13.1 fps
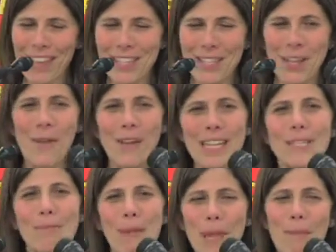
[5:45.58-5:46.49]
So
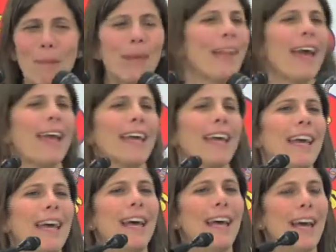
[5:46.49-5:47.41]
it's people like
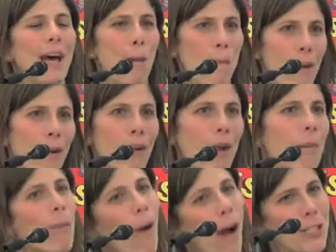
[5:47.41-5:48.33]

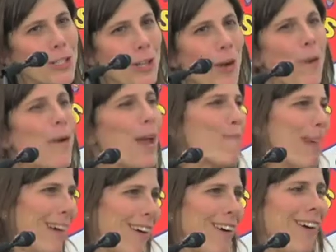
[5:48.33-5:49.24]
America Bracho and
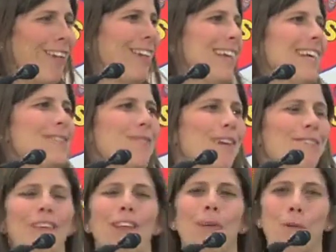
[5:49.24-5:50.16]
my colleagues, my
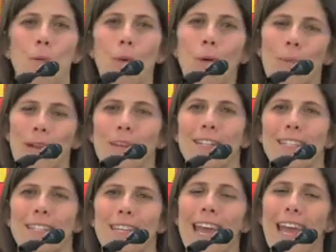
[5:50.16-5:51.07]
fellow award winners
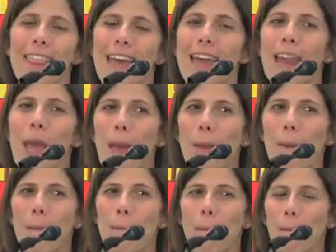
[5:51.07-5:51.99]
today, that
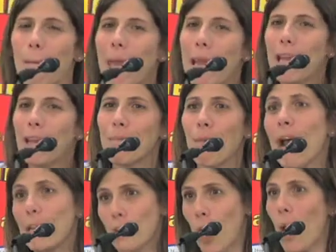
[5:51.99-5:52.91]
make
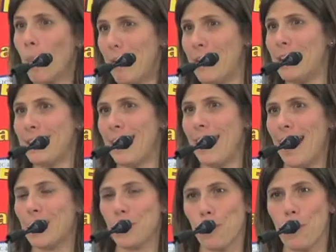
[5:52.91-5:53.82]
my job easy
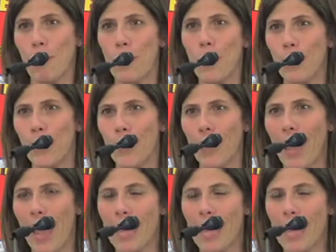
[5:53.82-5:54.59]
as a reporter.